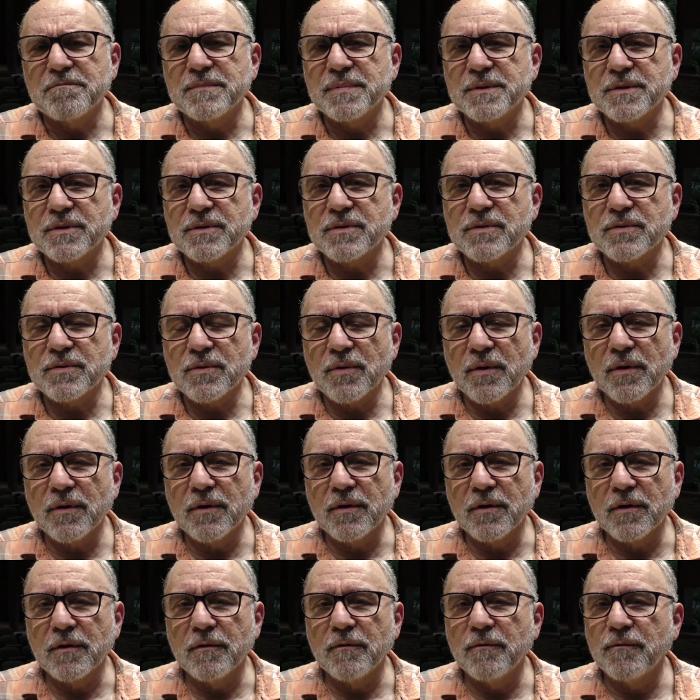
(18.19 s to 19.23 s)
sort
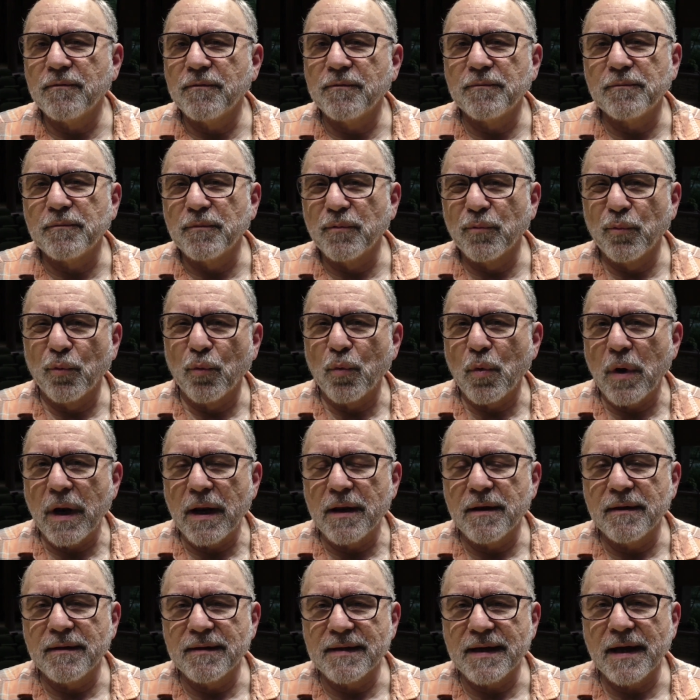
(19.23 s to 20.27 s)
of
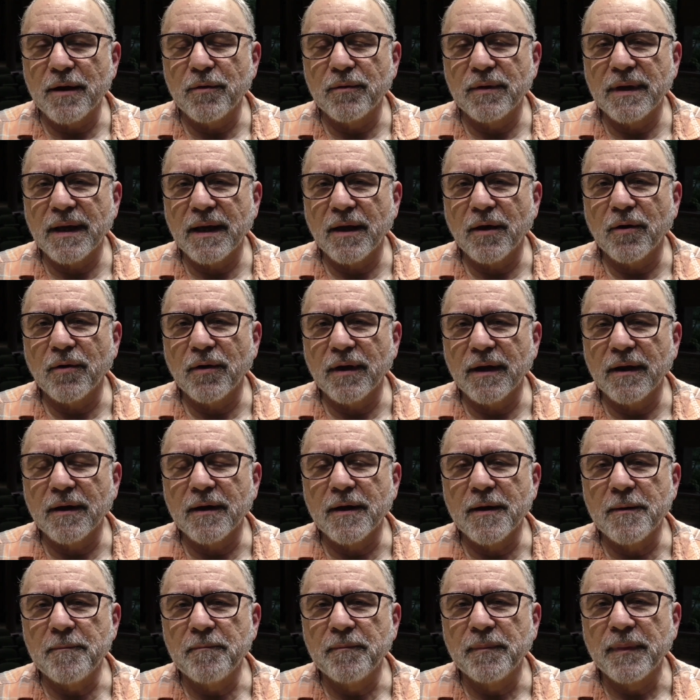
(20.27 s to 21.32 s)
rundown
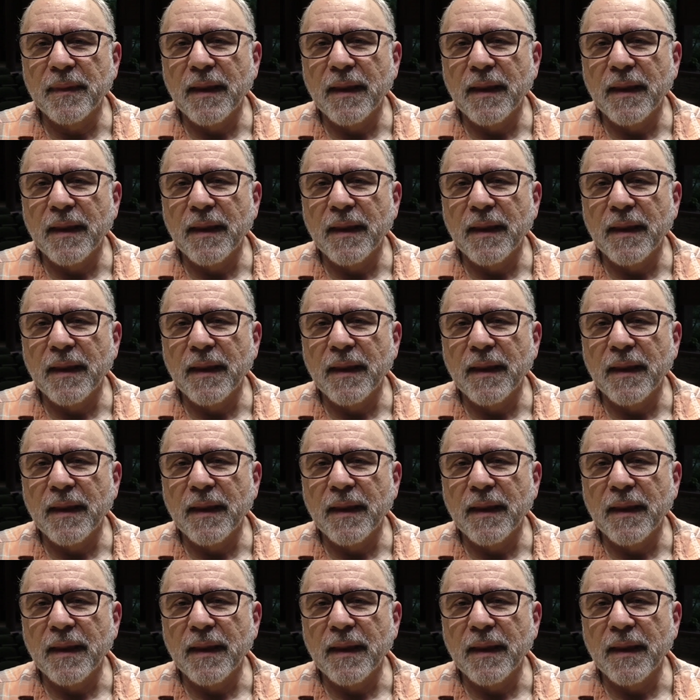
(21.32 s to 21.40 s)
area.